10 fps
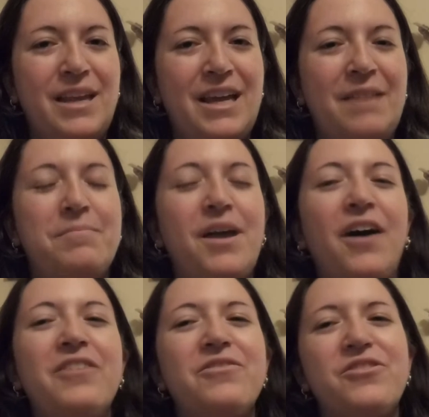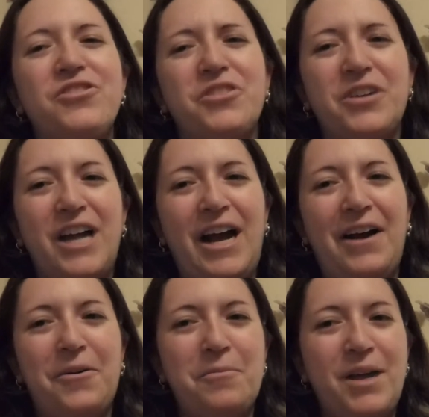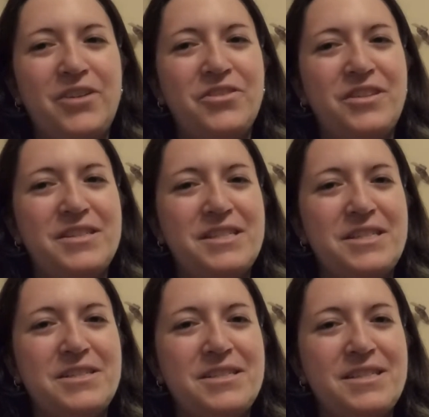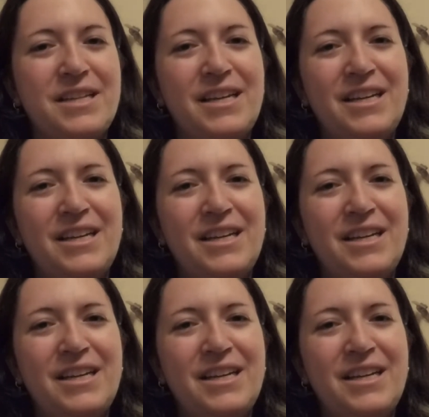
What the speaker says: I'm not sure how much this is